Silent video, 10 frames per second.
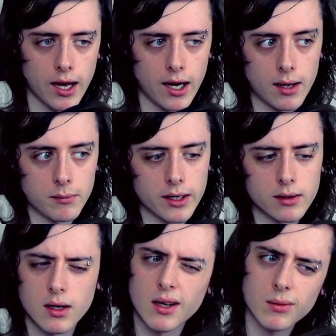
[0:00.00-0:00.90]
And I'm
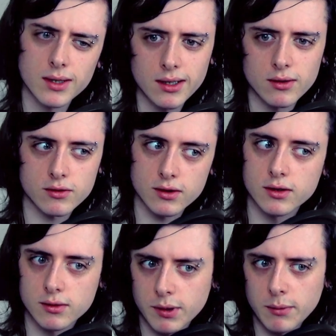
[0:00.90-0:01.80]
like, well,
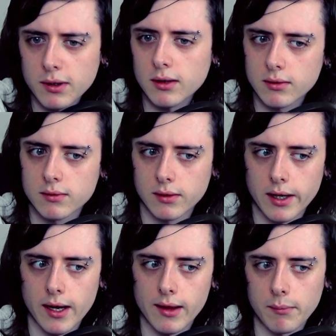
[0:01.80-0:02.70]
there's people
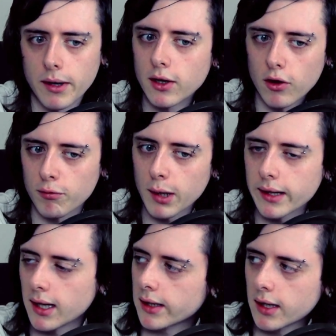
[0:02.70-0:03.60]
that might not have
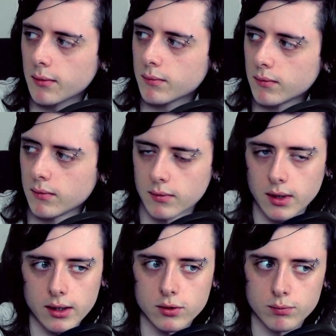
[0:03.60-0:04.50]
played that game
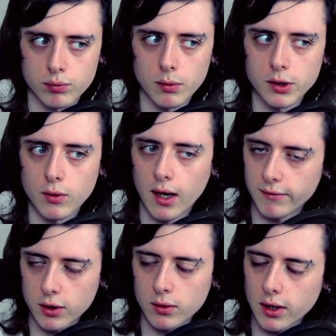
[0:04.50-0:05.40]
that probably don't
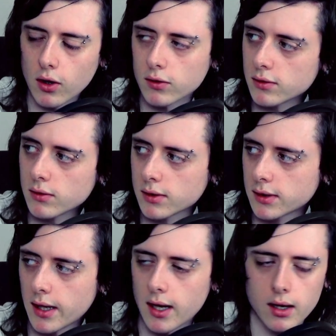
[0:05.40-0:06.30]
have the older
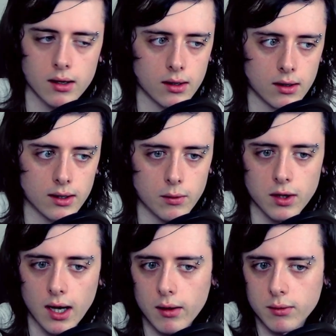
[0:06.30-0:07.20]
consoles that
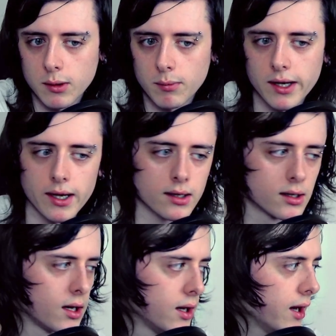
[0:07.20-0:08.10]
would allow them to play
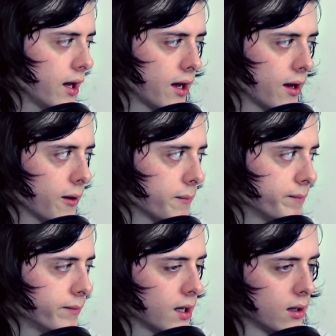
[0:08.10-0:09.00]
it.
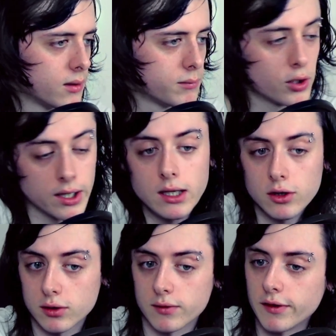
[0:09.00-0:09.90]
But he
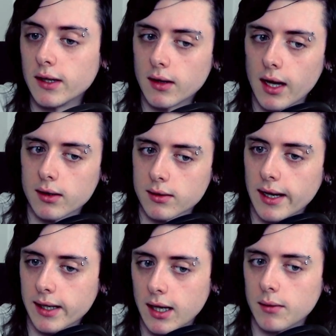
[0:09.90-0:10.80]
doesn't feel
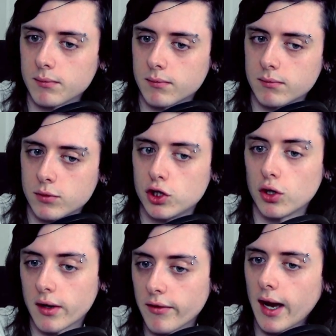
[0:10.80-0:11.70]
that game
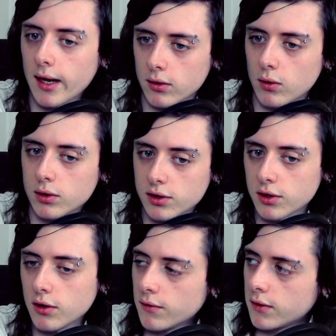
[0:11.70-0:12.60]
should have had or
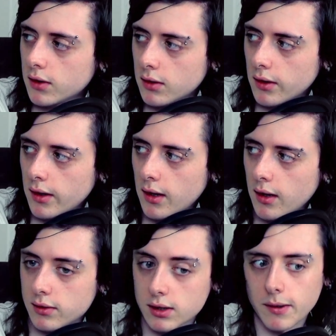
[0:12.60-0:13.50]
deserved.
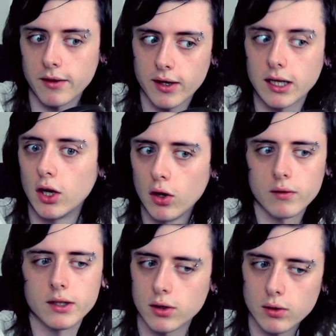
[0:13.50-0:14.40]
Despite the fact
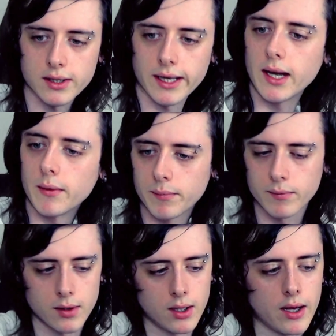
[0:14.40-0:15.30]
he adores the game,
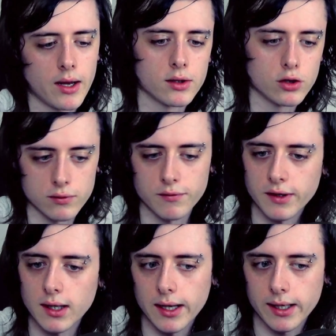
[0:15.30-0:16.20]
doesn't
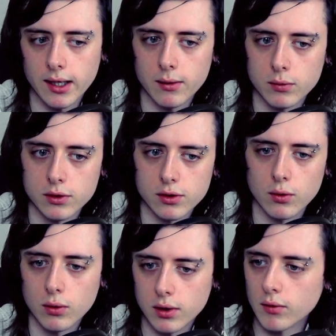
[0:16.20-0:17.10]
feel like it was
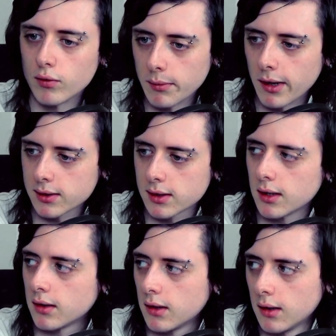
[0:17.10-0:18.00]
owed a
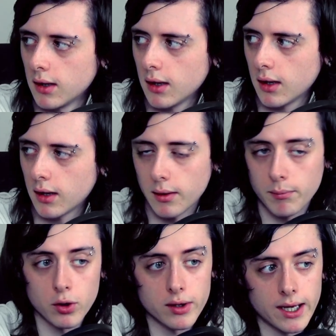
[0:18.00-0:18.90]
remaster.
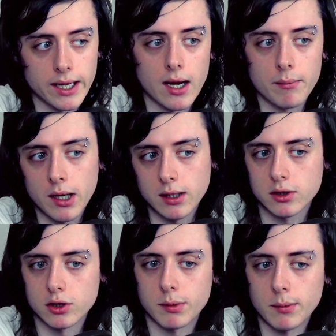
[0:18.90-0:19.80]
But then again, it might
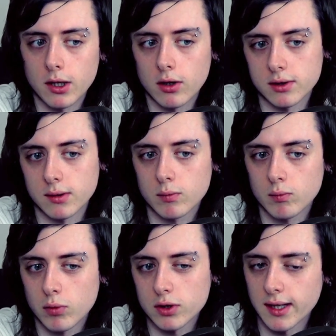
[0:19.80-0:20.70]
just be because it
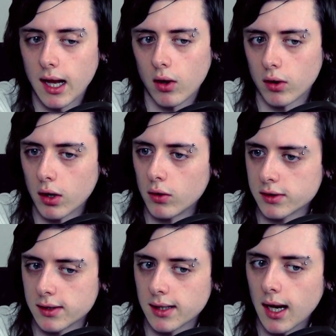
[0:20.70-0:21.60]
wasn't that long ago
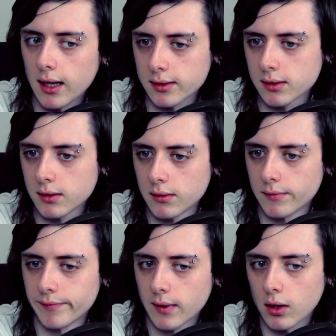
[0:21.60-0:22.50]
since it last
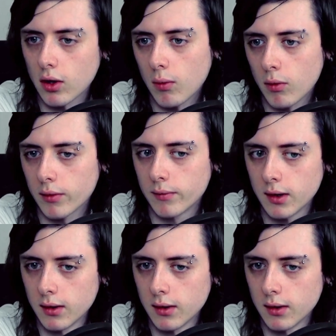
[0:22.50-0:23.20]
got one.